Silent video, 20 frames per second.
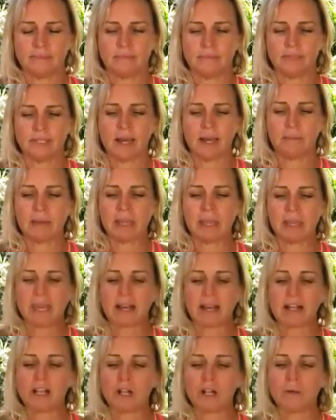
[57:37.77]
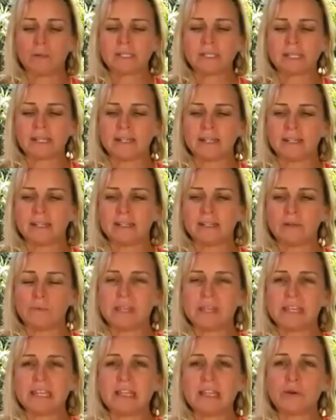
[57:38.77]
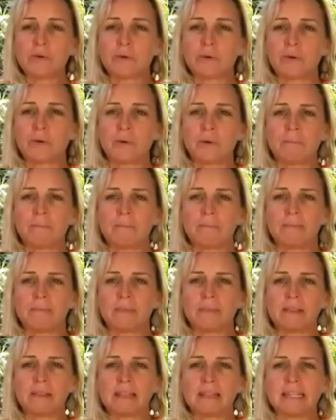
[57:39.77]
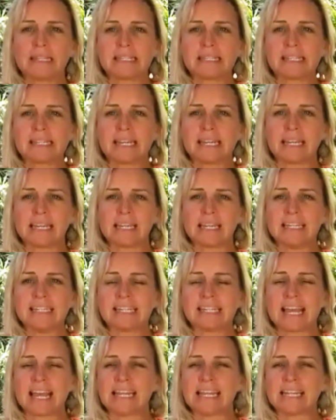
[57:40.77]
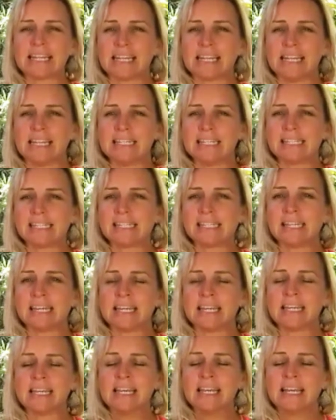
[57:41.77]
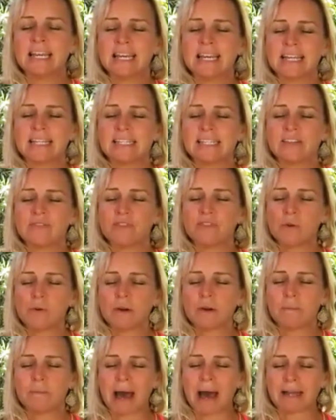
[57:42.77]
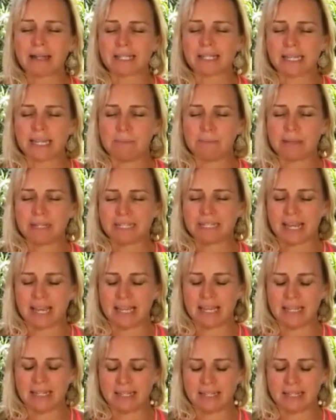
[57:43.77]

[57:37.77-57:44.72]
Coming in closer within the room, listening intently, listening as if you were about to imitate.